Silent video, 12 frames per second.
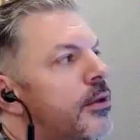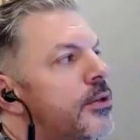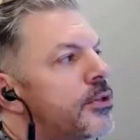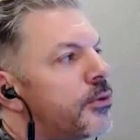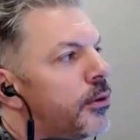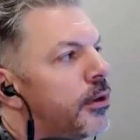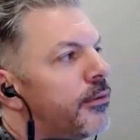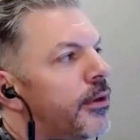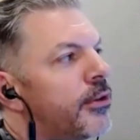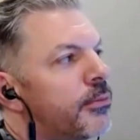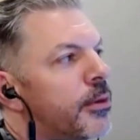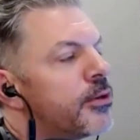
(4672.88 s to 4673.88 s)
Sort of.
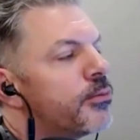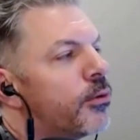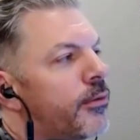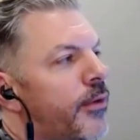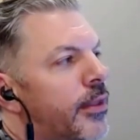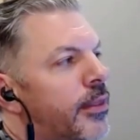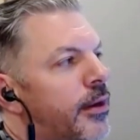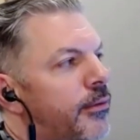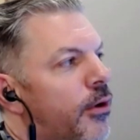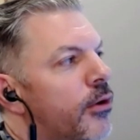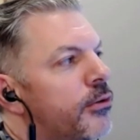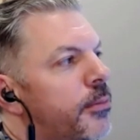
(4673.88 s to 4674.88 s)
It's much more the fact that
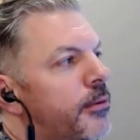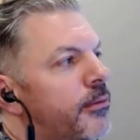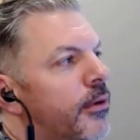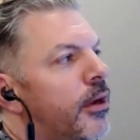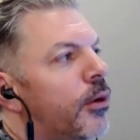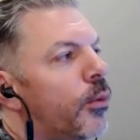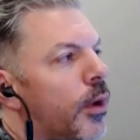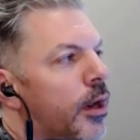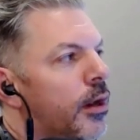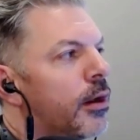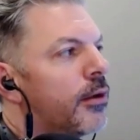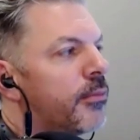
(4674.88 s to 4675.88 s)
I've always been very
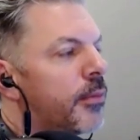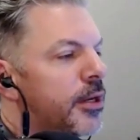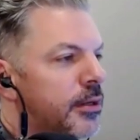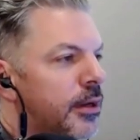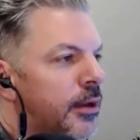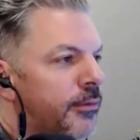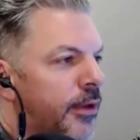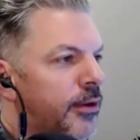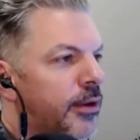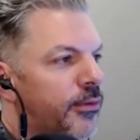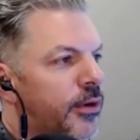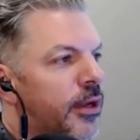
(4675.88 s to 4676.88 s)
aware of my of how
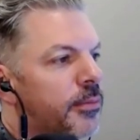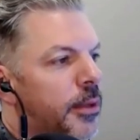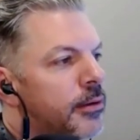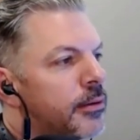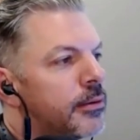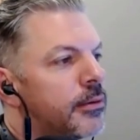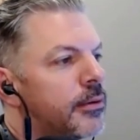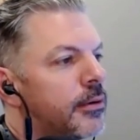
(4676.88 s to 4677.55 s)
different I've been.